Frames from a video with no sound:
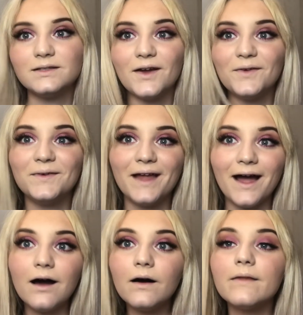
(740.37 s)
So
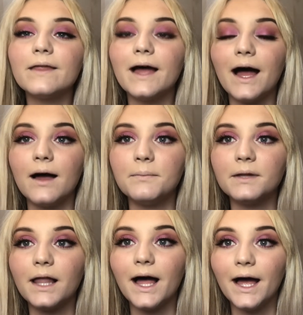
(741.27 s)
now that I
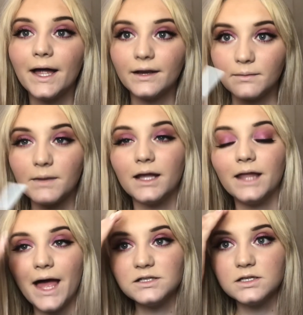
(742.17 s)
applied my
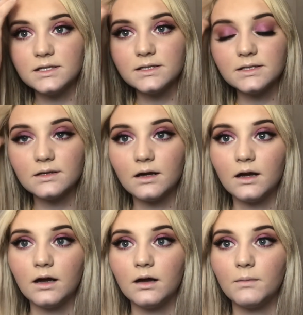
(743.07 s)
lashes
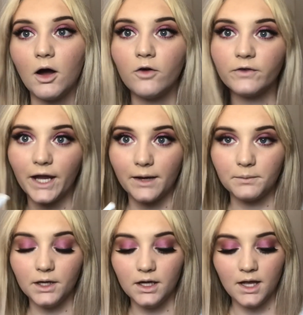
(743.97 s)
off
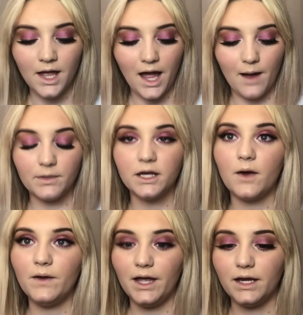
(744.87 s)
camera, I'm going to
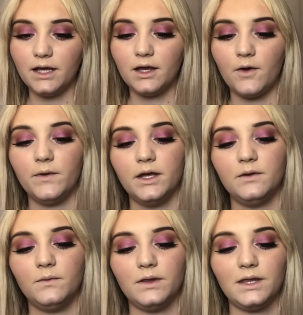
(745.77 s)
go ahead and go
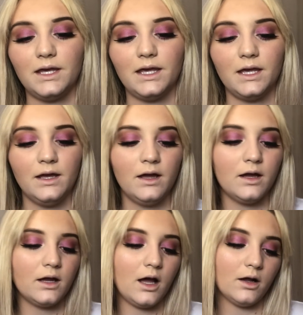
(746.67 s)
in with the
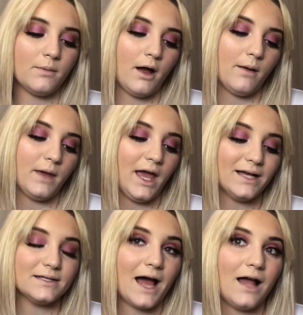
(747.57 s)
Colourpop
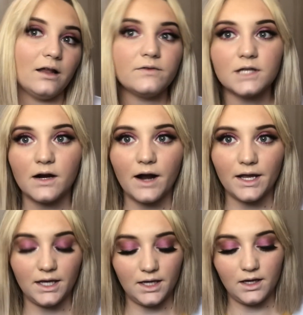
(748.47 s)
X I Love
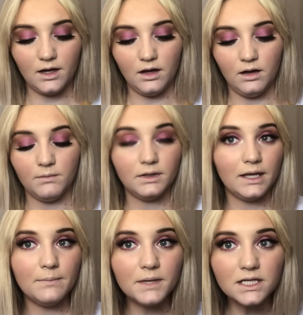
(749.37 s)
Sarai
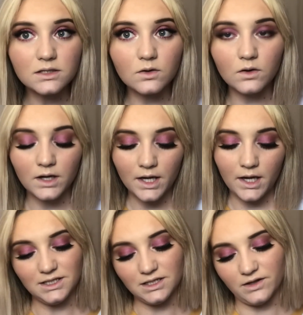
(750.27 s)
lip pencil.
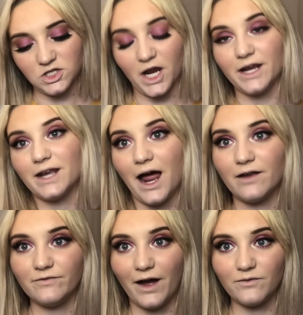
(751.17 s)
This is in the shade
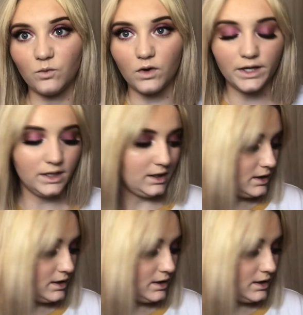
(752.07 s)
951.